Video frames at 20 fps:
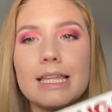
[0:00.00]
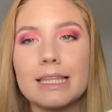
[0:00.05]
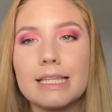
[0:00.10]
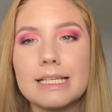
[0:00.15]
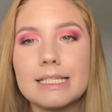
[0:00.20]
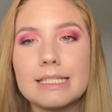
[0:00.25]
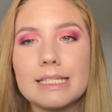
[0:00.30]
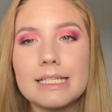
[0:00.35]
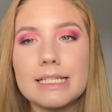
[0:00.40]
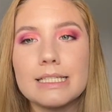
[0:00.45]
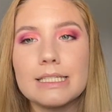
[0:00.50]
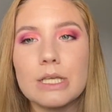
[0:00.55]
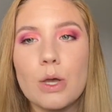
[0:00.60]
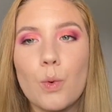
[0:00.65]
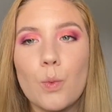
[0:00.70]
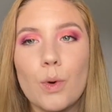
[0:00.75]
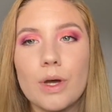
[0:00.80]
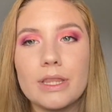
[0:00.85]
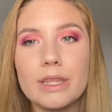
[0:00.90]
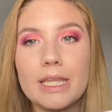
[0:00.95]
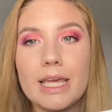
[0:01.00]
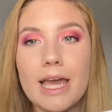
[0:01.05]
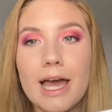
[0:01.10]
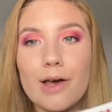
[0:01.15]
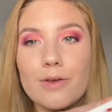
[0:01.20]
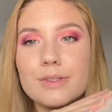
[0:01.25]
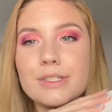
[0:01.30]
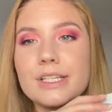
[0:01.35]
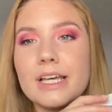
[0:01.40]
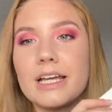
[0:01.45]
This is what the
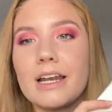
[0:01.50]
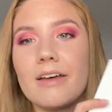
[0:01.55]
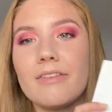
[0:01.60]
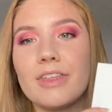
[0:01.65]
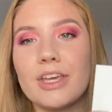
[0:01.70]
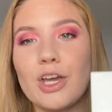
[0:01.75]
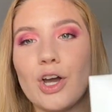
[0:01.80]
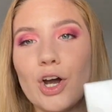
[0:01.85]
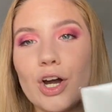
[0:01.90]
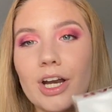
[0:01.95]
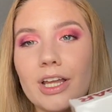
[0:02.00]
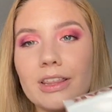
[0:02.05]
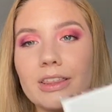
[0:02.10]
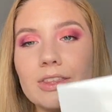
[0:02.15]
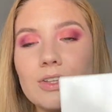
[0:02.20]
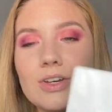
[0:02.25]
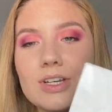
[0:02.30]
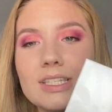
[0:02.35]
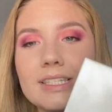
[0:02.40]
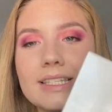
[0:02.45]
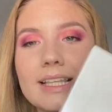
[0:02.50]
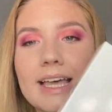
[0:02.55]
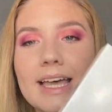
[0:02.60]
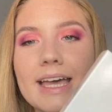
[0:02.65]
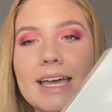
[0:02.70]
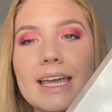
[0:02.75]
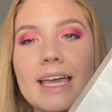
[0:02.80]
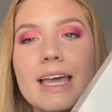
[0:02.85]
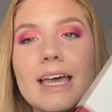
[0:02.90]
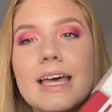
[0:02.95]
outside of the carton looks like.